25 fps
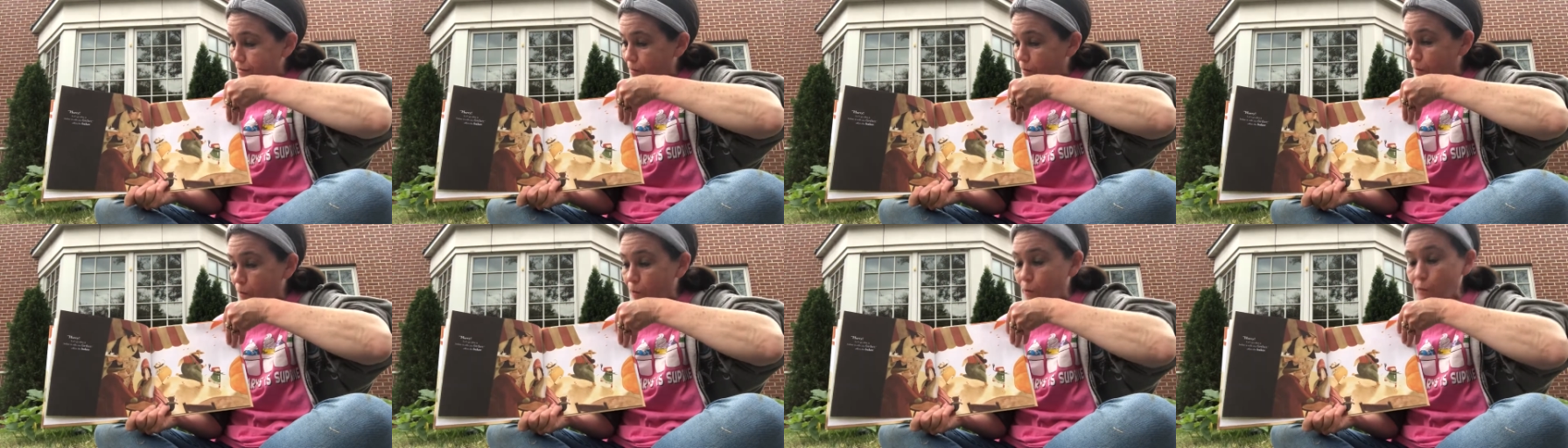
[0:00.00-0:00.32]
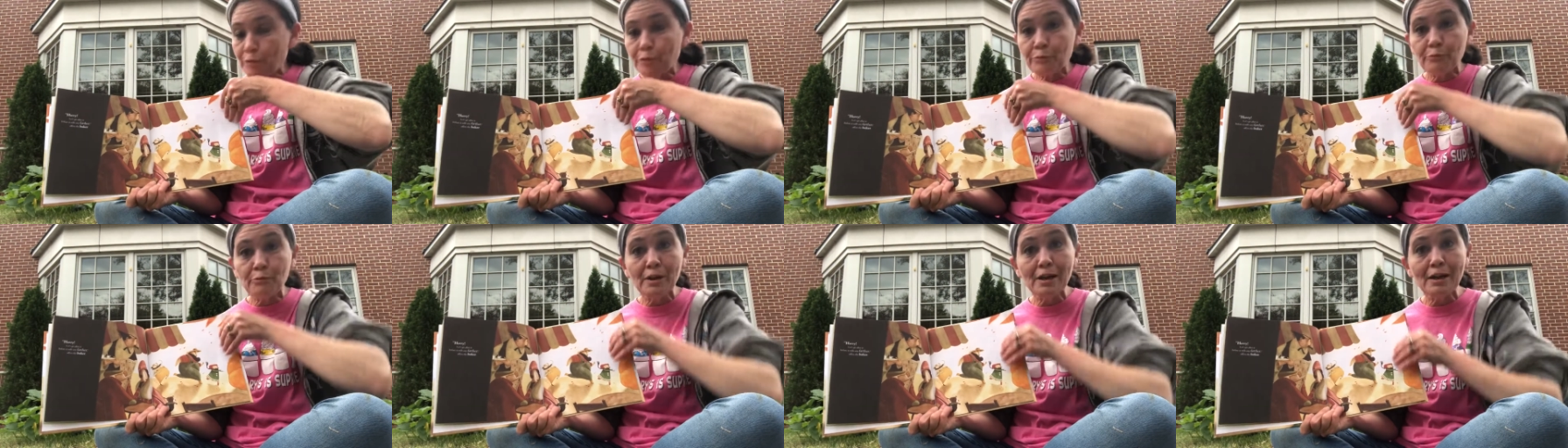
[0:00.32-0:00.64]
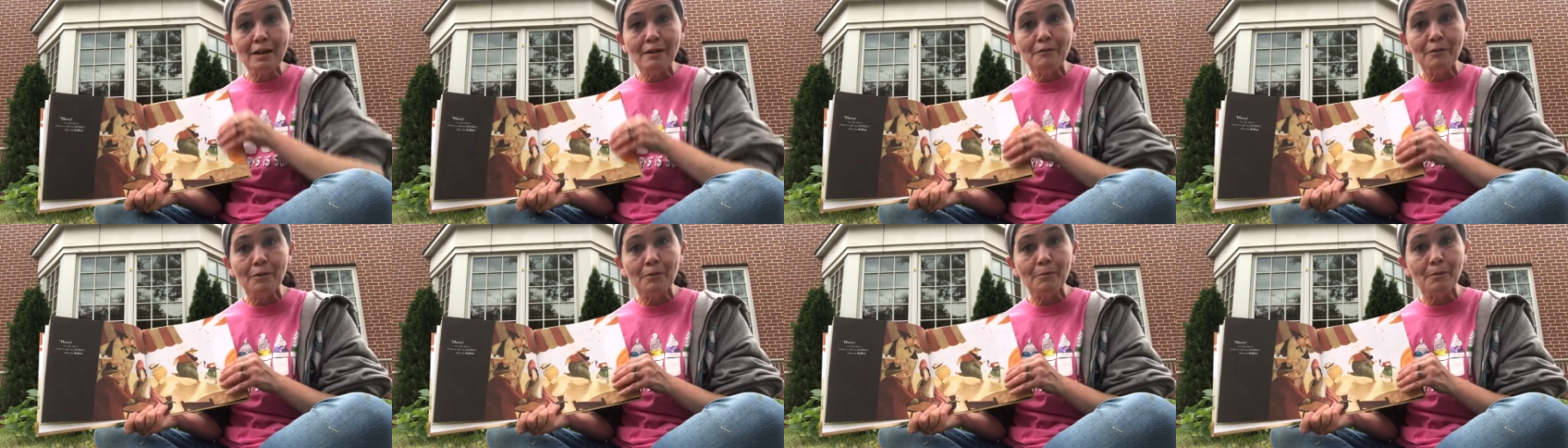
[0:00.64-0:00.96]
All three
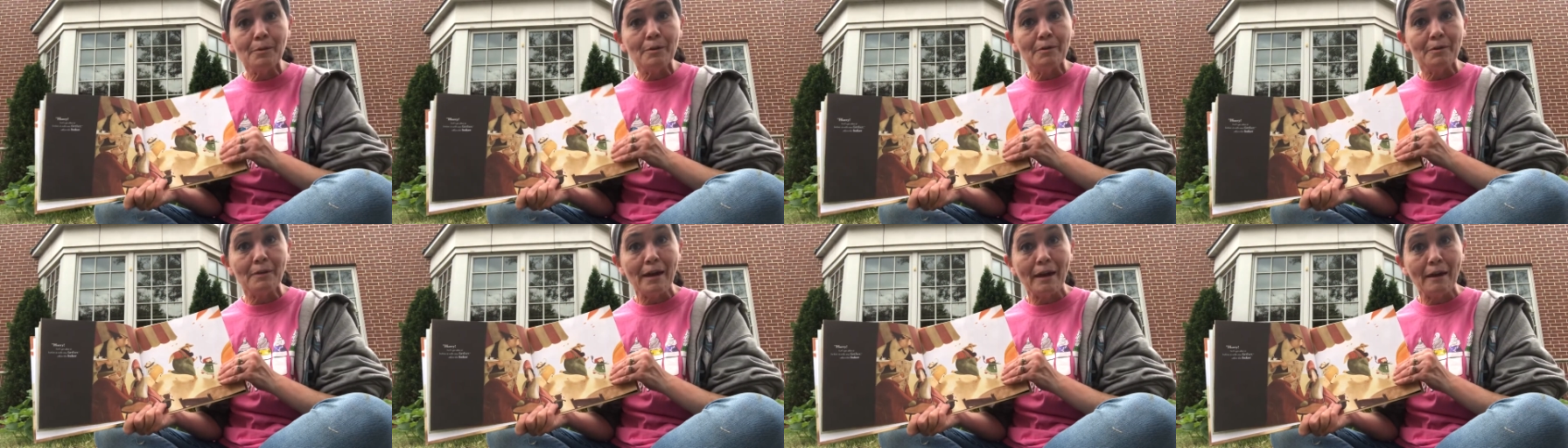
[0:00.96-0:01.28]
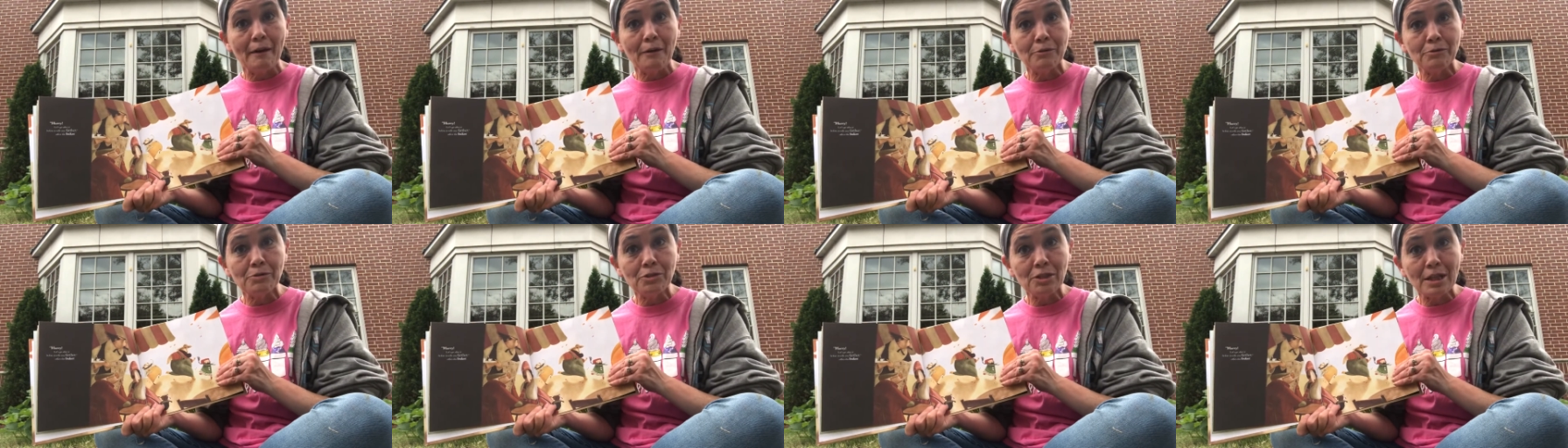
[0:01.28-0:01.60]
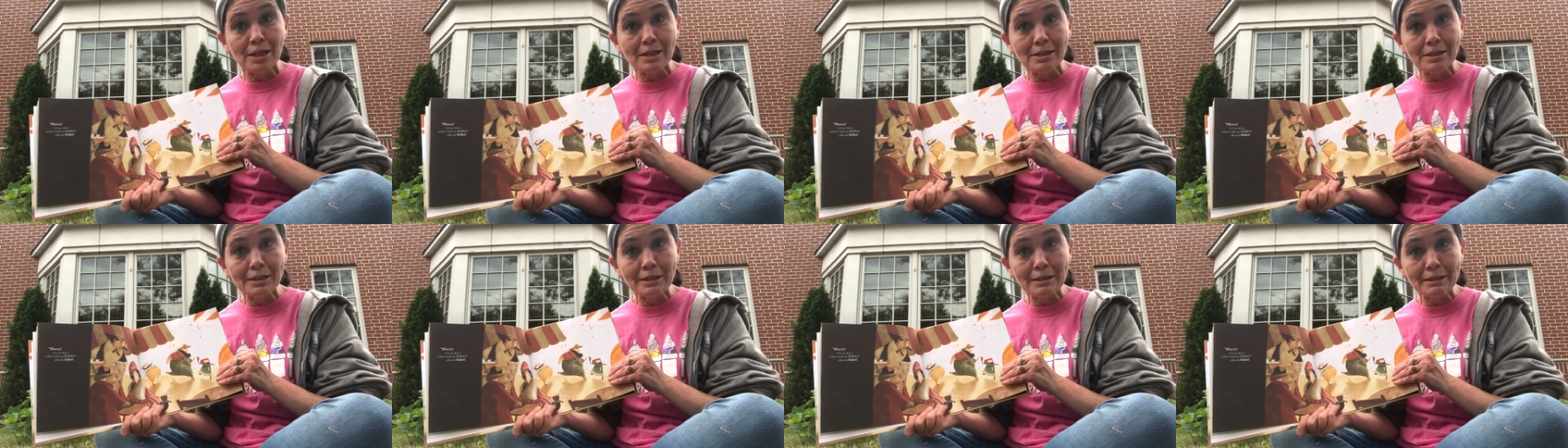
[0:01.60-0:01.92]
of them are now
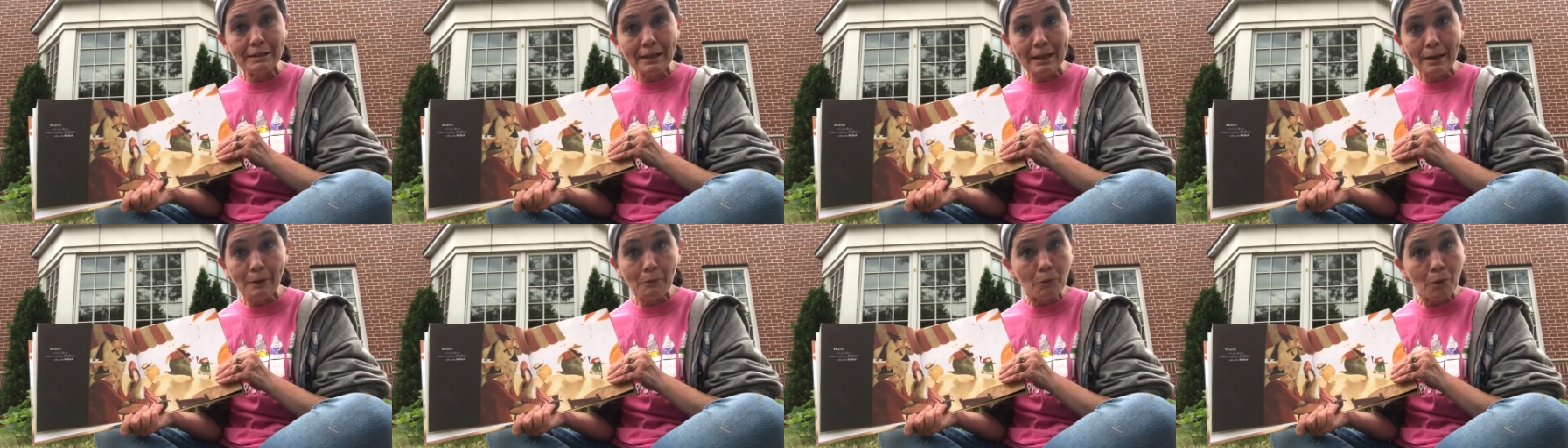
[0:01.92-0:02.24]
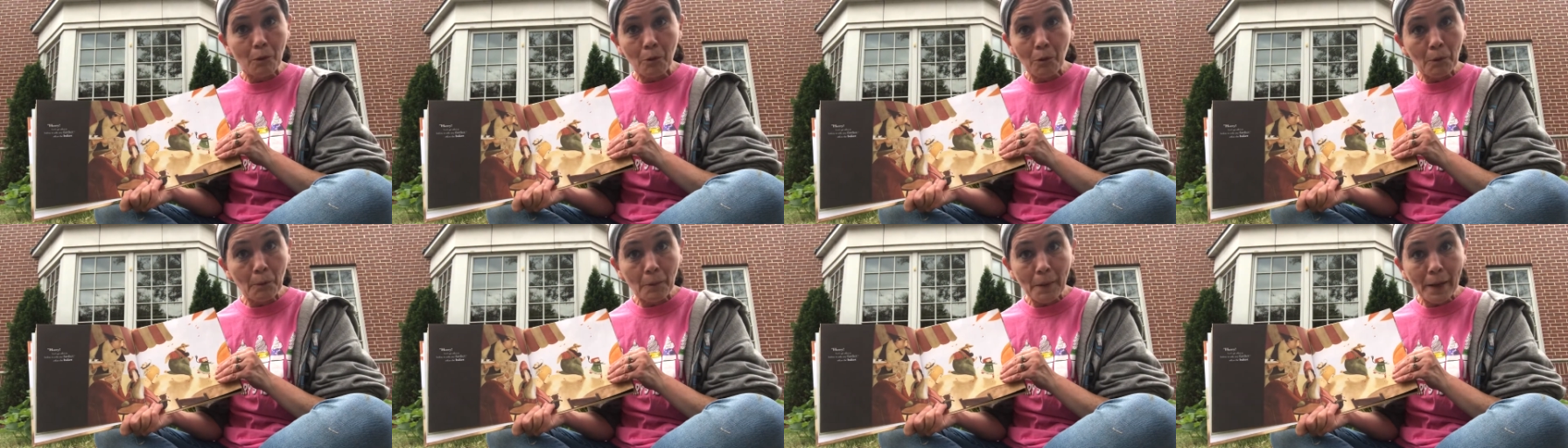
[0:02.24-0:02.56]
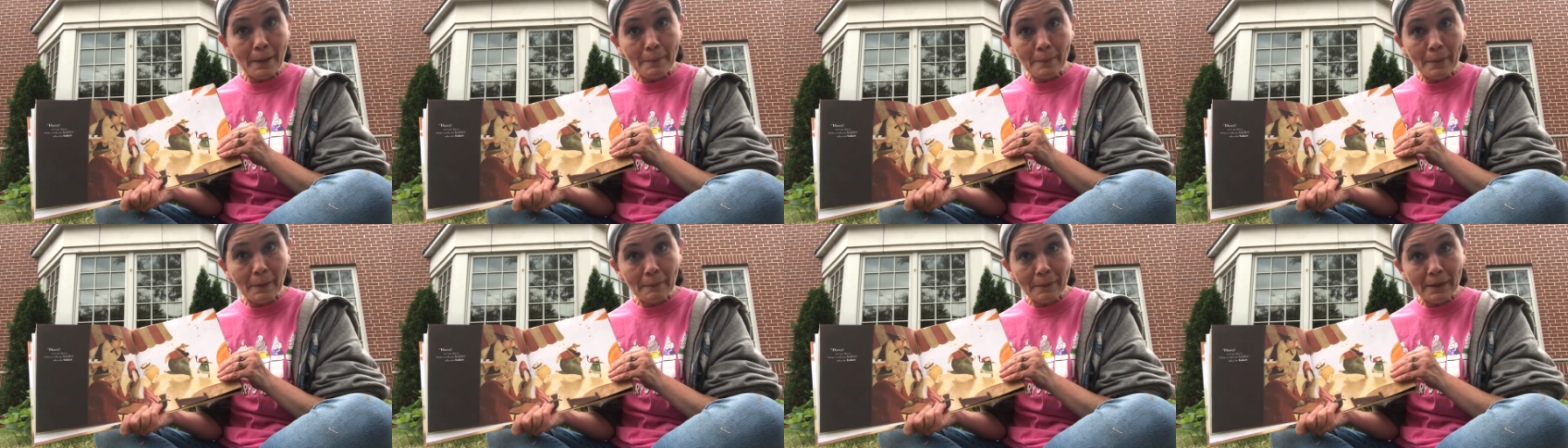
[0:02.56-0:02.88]
chasing that rollaway
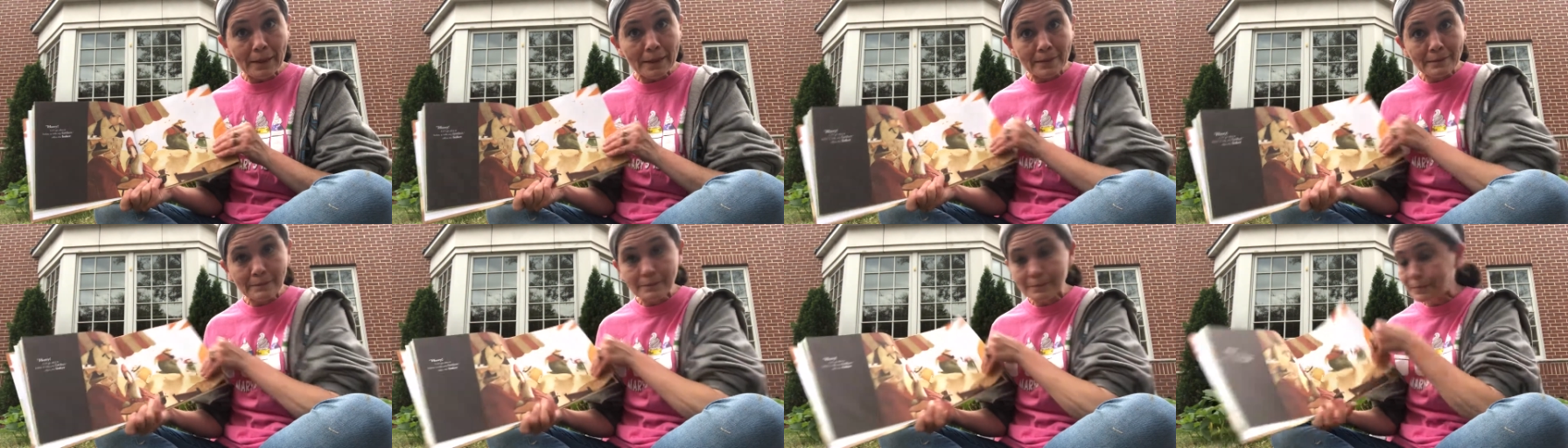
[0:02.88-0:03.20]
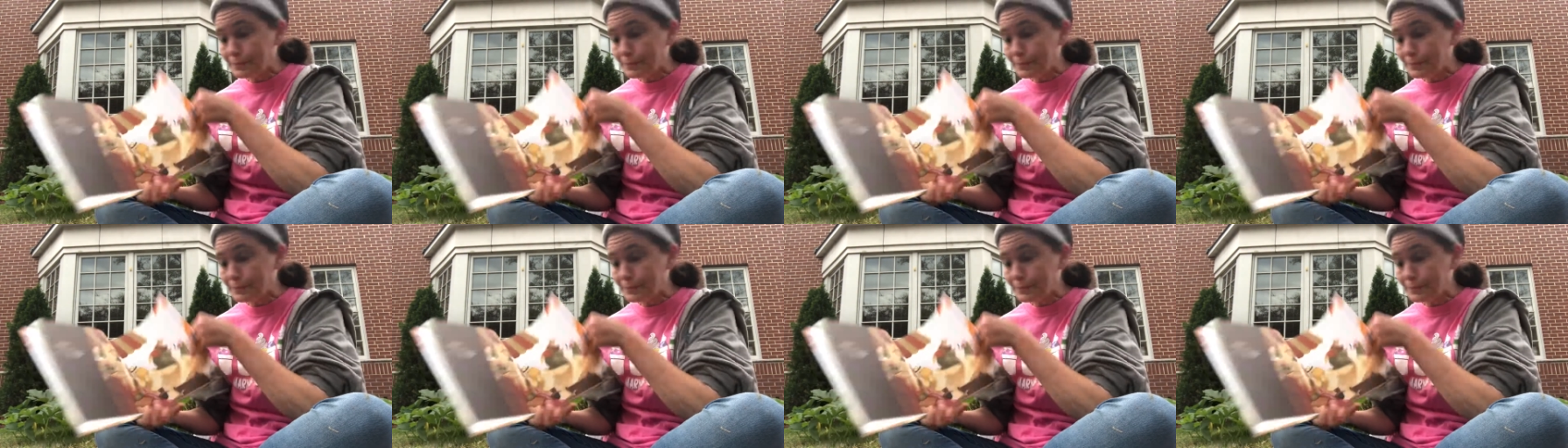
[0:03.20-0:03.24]
pumpkin.